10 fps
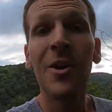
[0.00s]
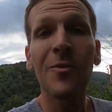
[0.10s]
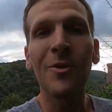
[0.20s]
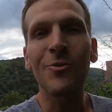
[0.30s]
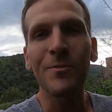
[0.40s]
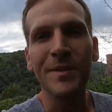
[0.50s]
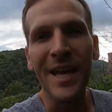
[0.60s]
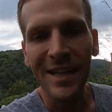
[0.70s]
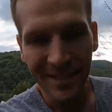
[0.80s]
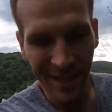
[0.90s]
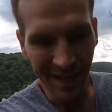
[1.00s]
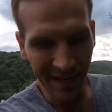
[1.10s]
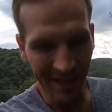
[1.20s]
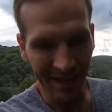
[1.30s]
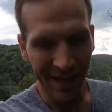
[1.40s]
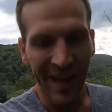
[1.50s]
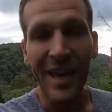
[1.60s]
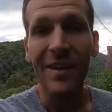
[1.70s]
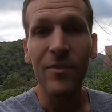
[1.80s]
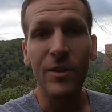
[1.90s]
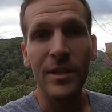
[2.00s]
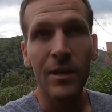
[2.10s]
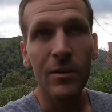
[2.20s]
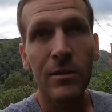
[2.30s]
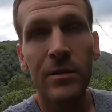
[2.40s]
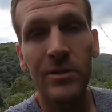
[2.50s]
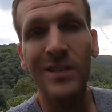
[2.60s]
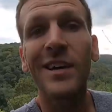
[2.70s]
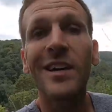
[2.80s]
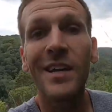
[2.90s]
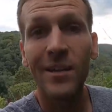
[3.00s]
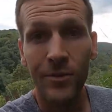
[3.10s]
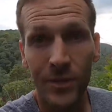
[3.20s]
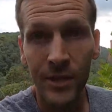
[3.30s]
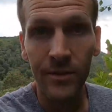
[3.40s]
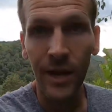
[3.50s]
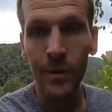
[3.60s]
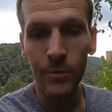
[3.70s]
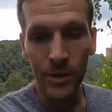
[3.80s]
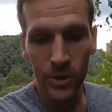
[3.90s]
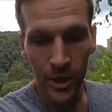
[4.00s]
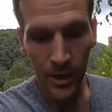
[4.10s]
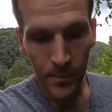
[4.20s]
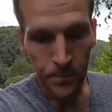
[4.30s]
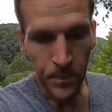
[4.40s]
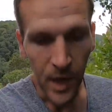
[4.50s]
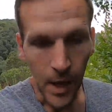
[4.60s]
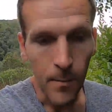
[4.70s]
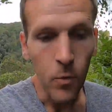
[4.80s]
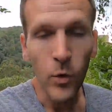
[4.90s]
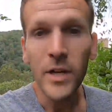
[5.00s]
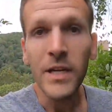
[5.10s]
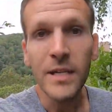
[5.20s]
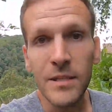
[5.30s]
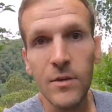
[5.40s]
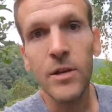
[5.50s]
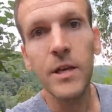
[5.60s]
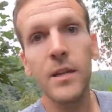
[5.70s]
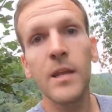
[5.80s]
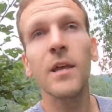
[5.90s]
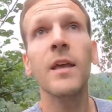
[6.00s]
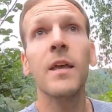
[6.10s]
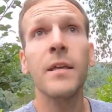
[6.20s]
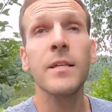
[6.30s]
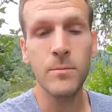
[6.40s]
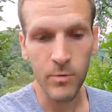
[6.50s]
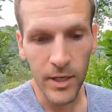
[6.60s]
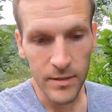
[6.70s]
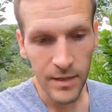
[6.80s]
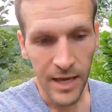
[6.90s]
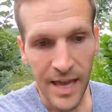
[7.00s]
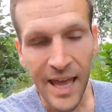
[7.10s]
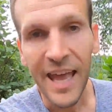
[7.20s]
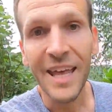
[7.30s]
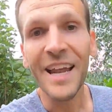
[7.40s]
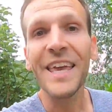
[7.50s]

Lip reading: road trip snacks. If you can tell, there's a ton of hills here in Ironbridge. We're gonna get settled in and get some rest, and I